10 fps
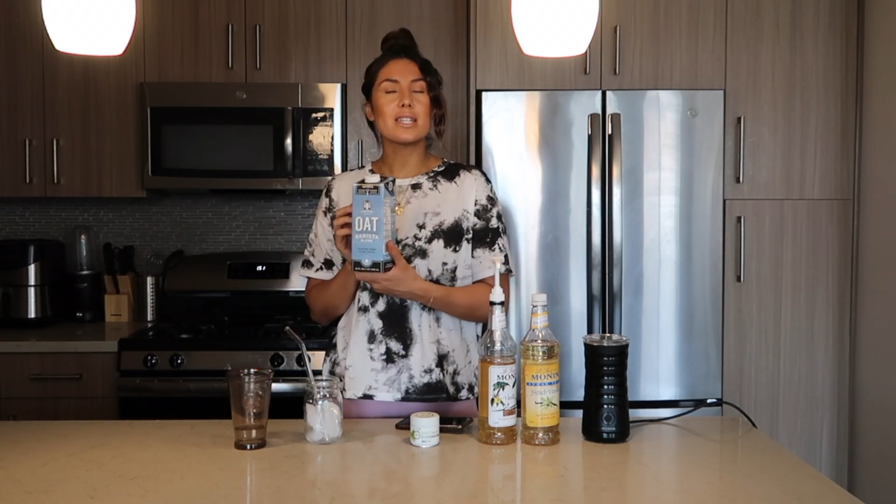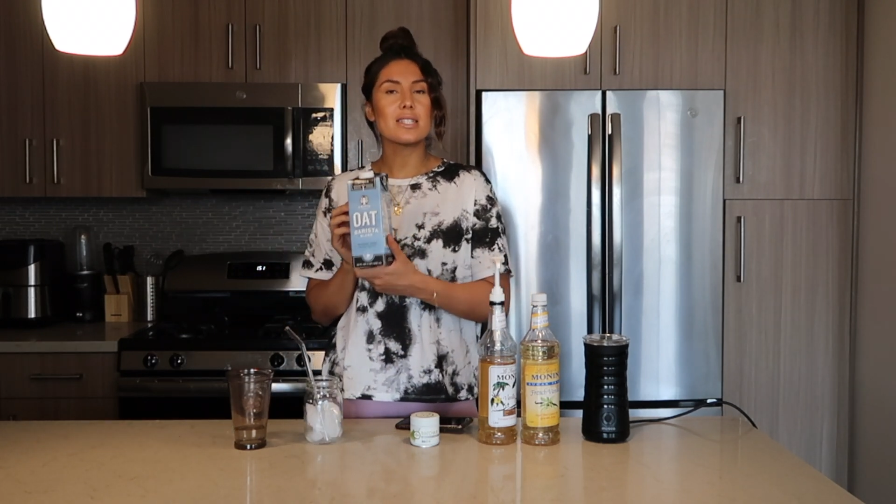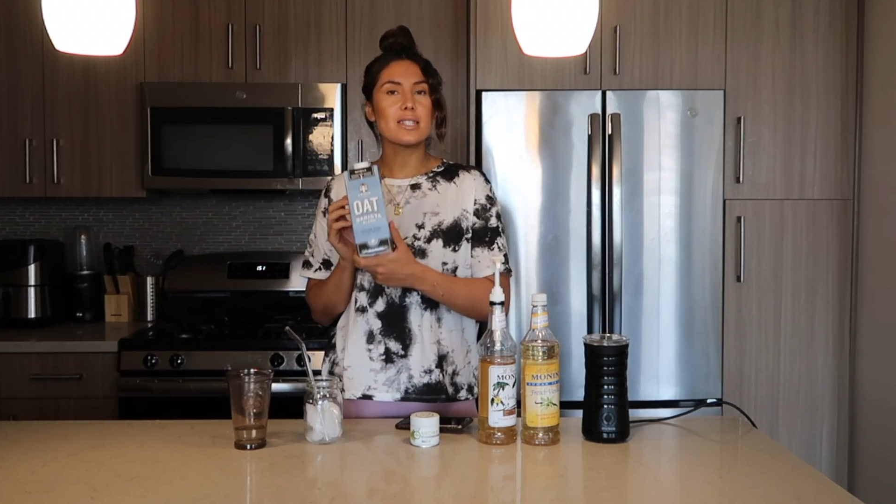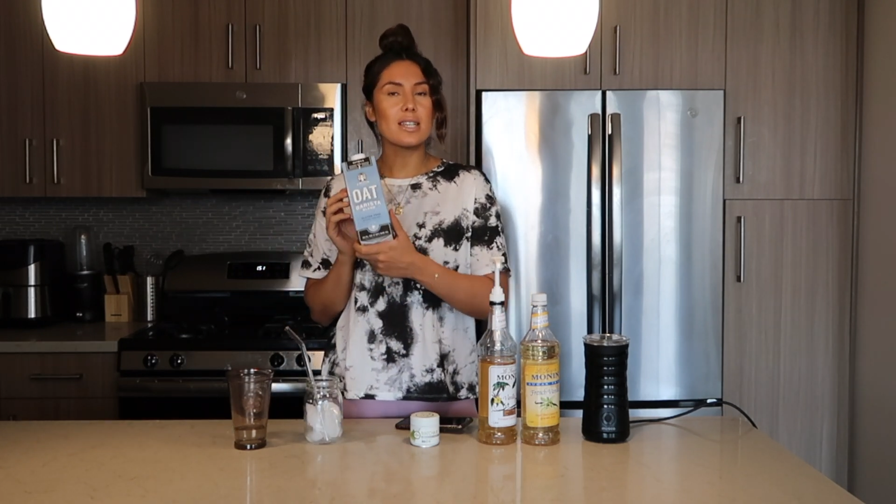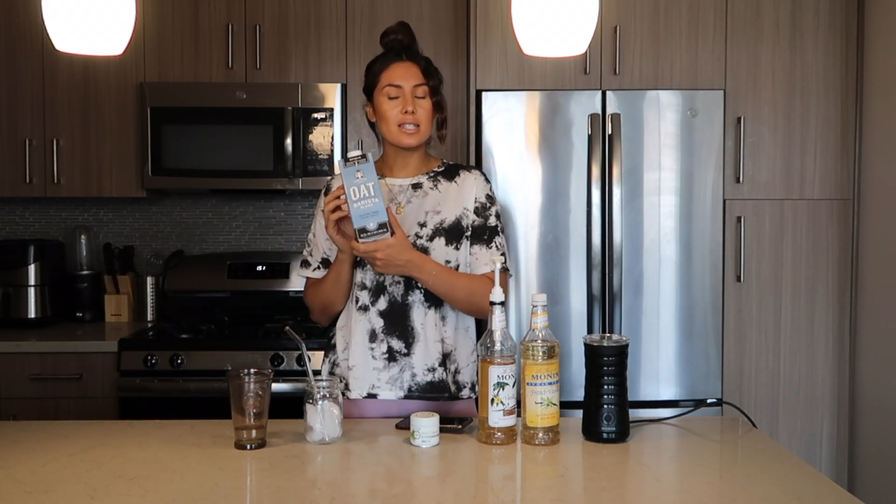
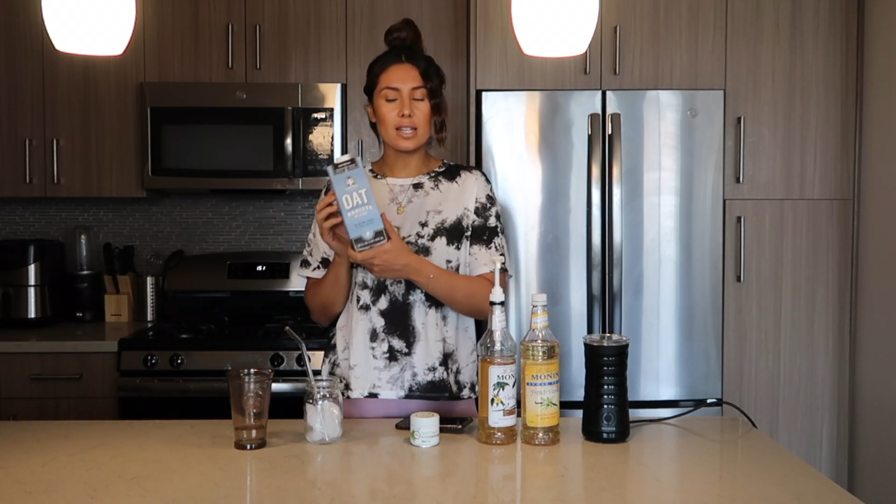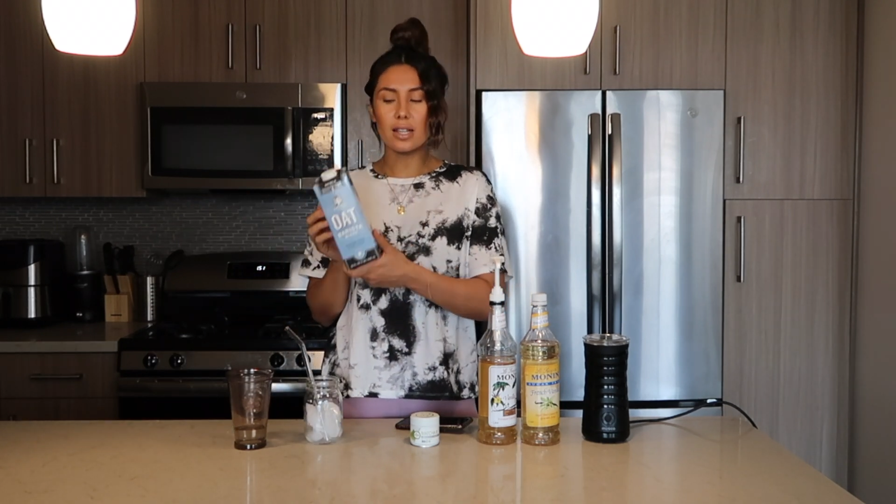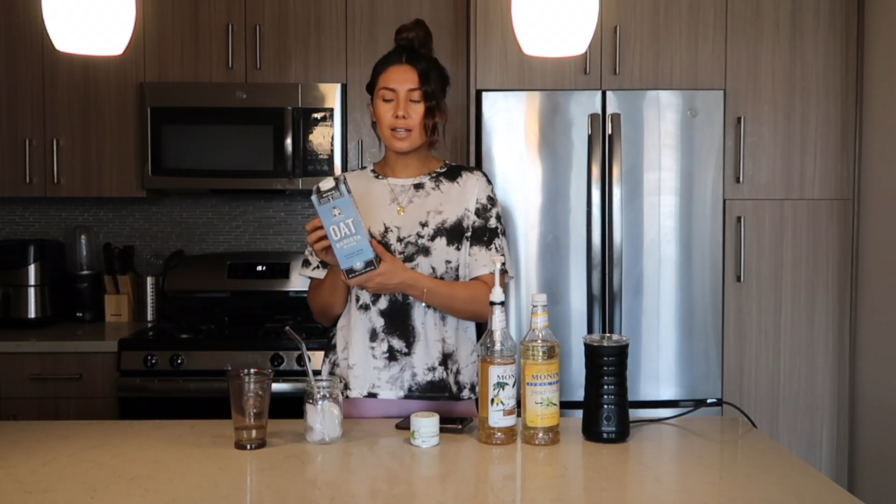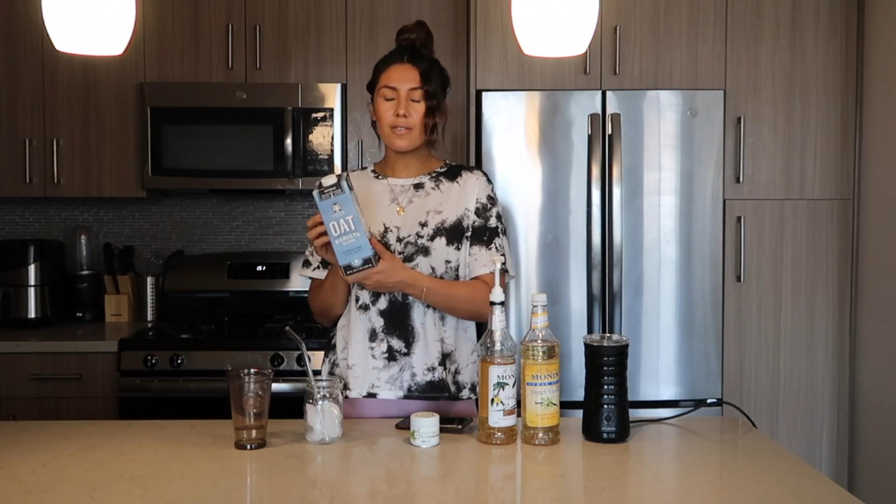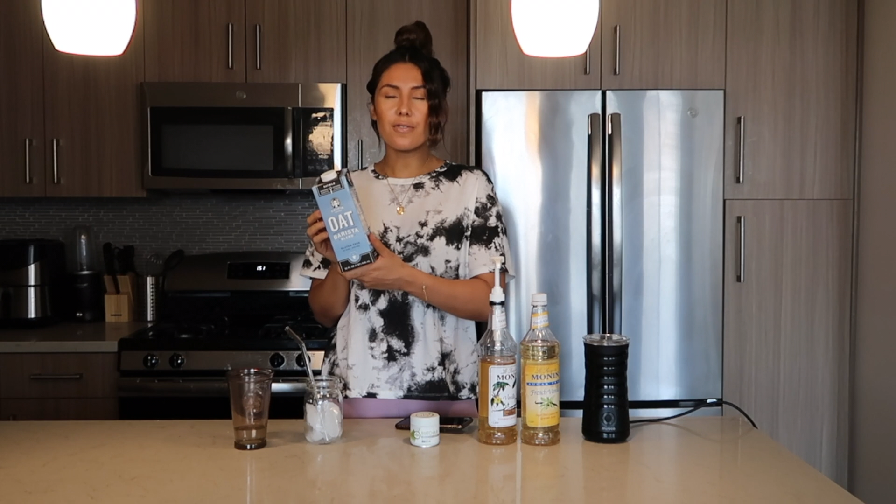is this
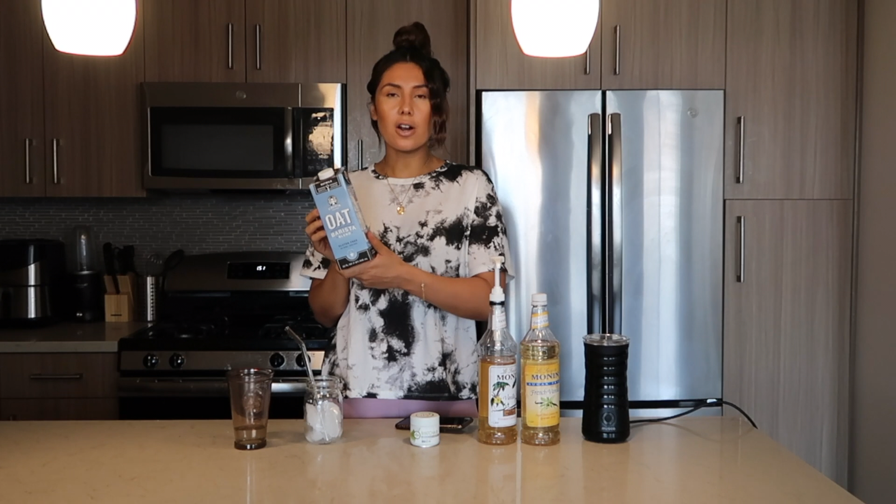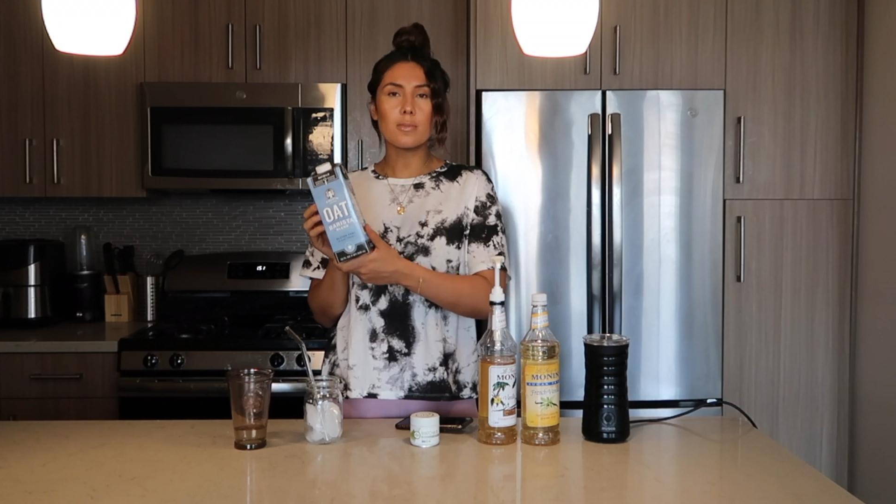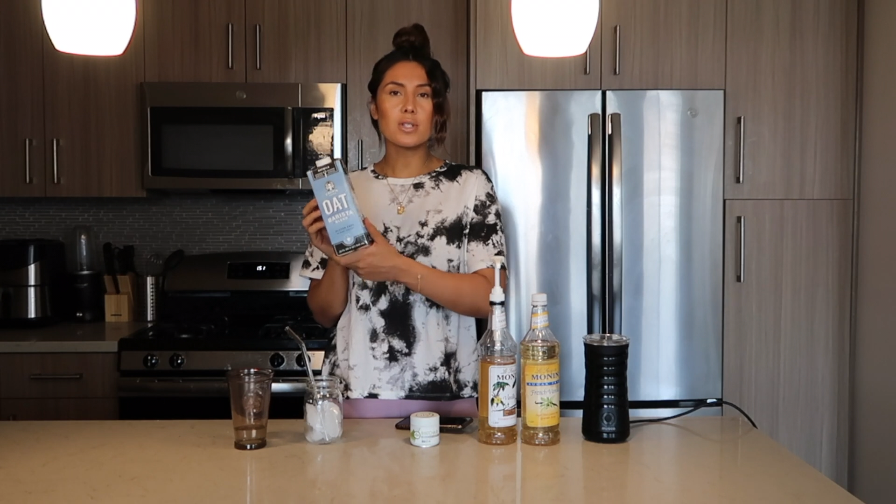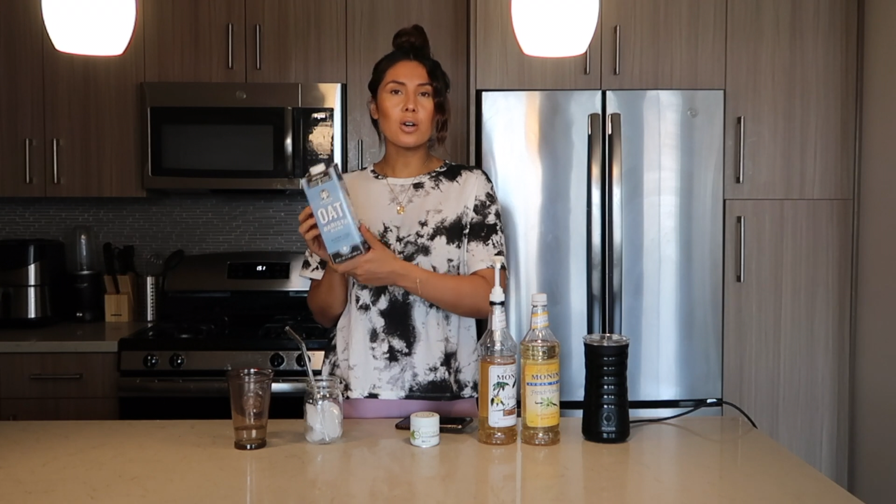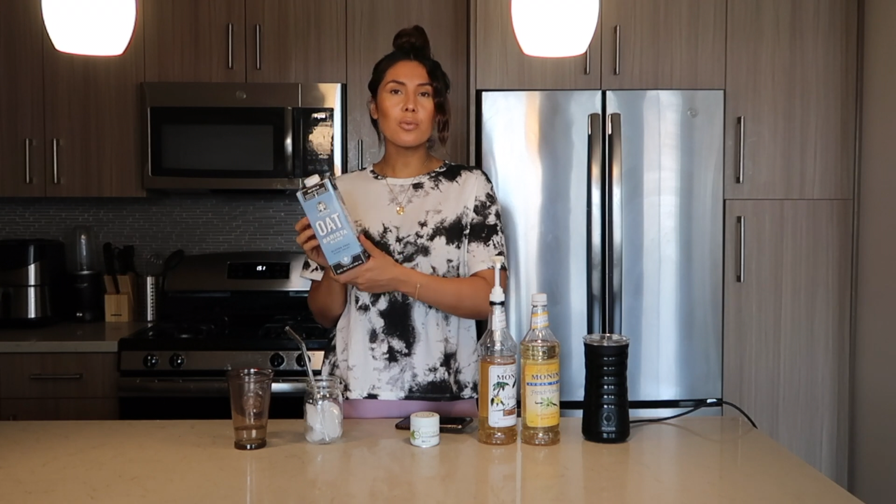Khalifa
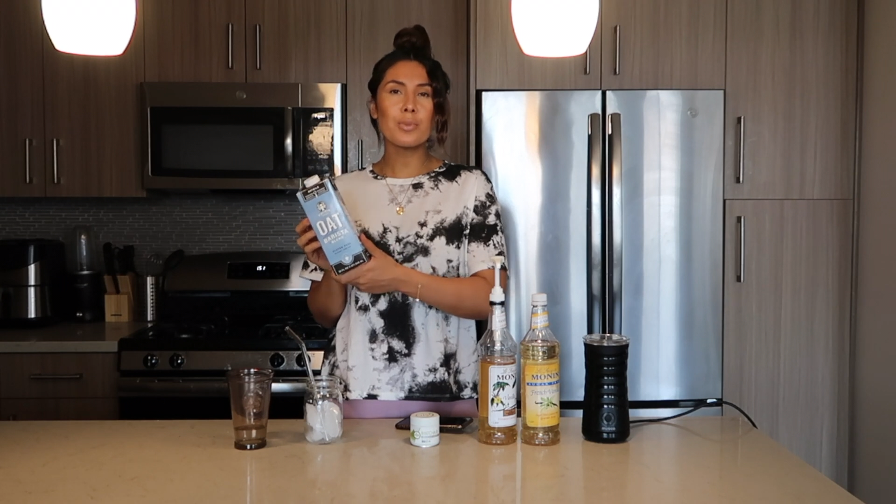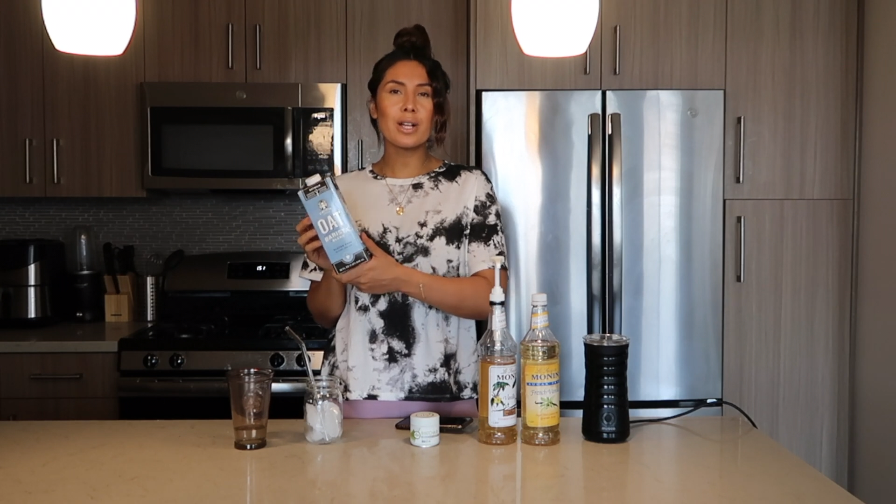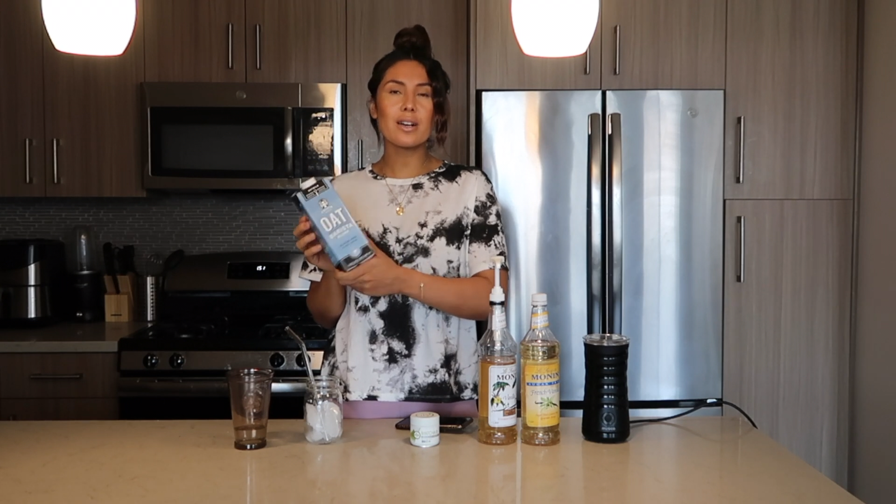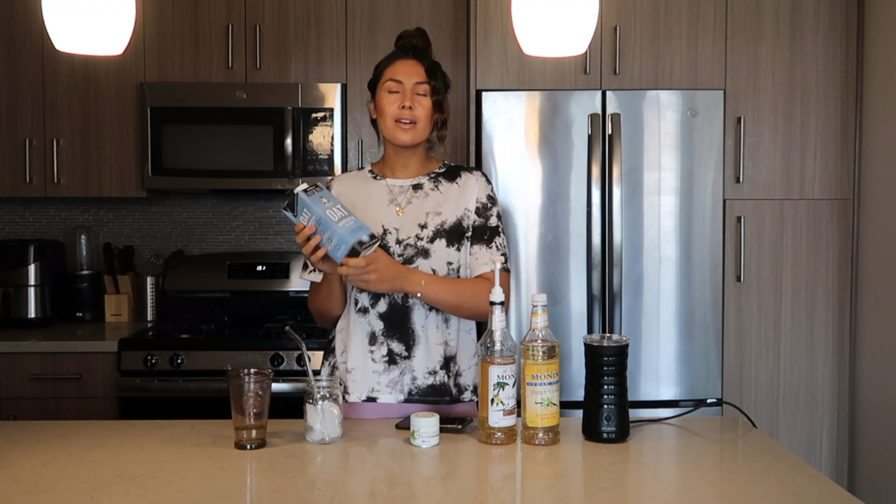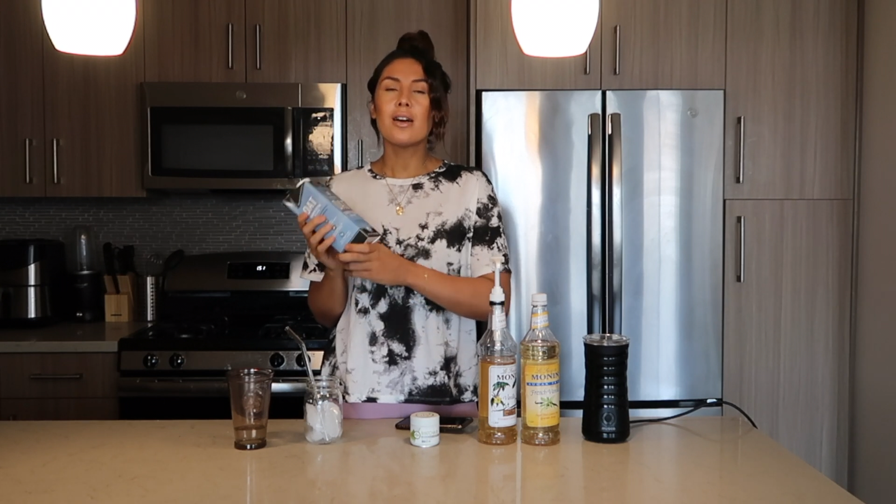Farms oat
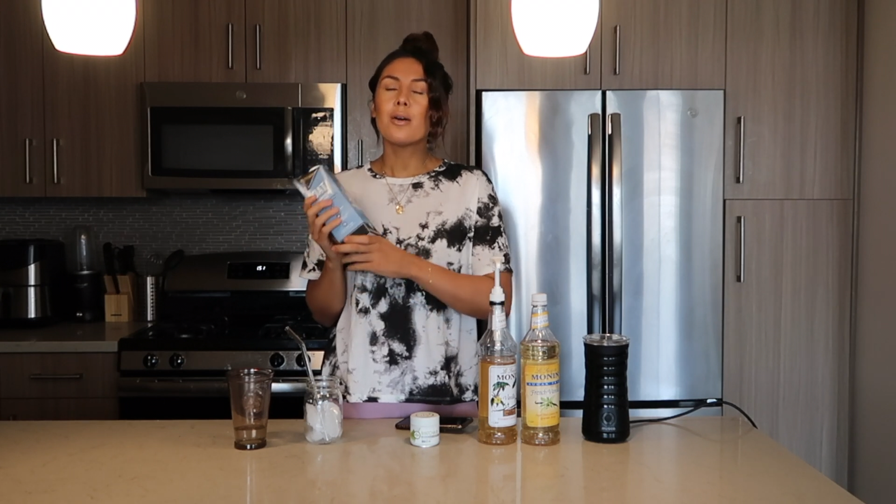milk.